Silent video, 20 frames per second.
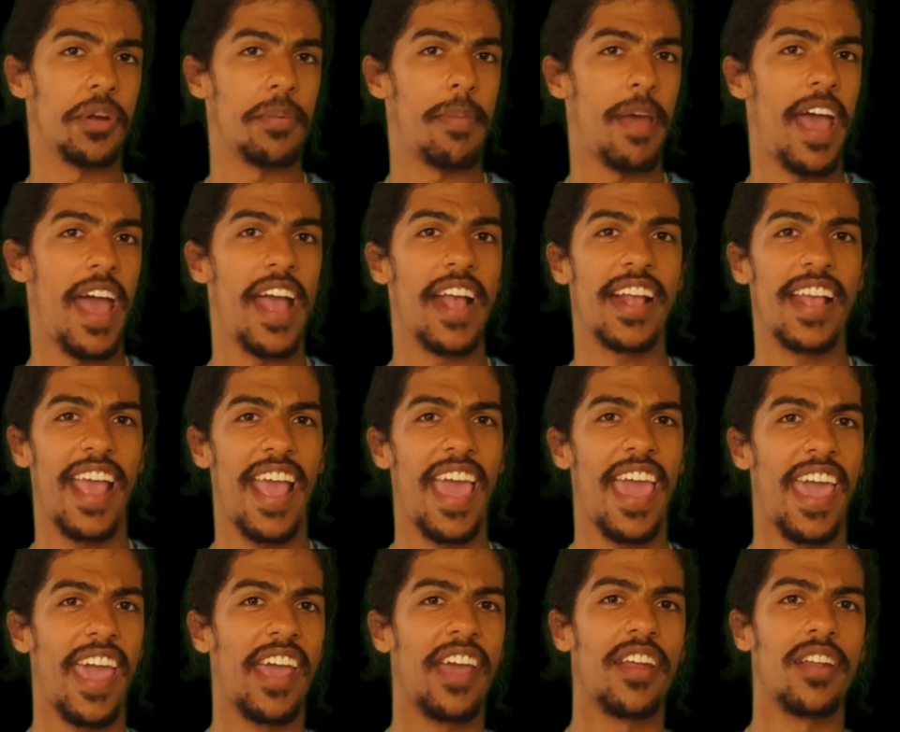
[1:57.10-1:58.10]
your bag
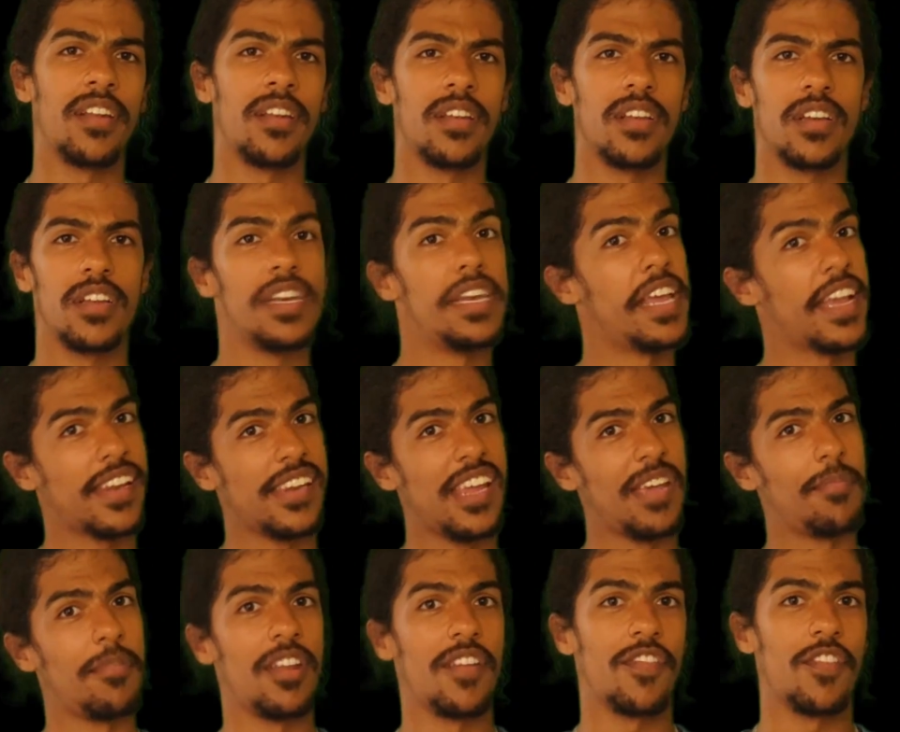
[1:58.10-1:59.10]
and
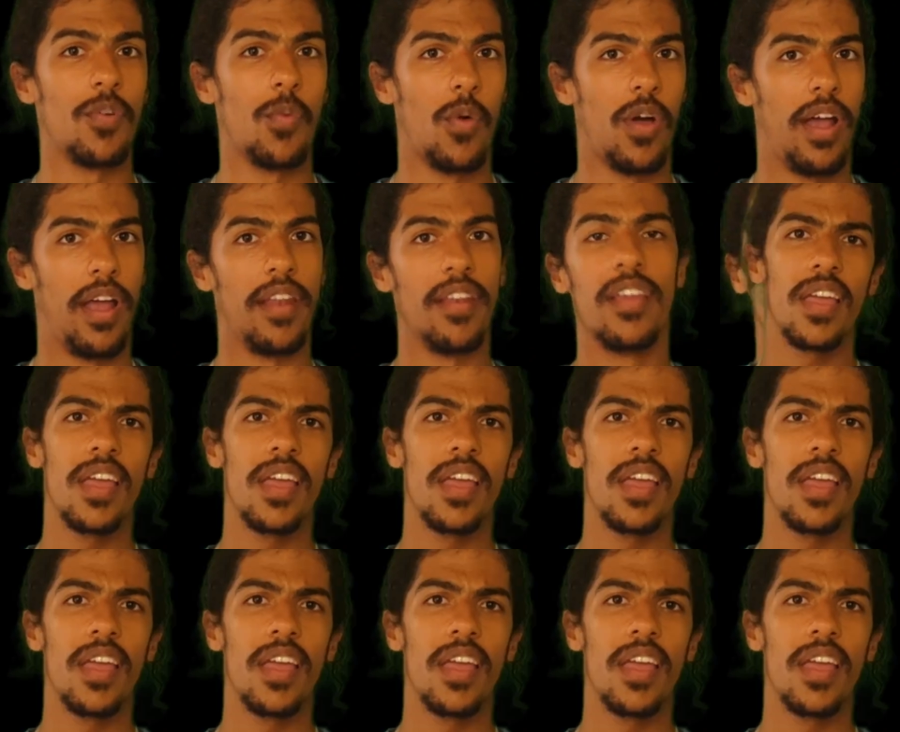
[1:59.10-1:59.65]
nickname it if you want.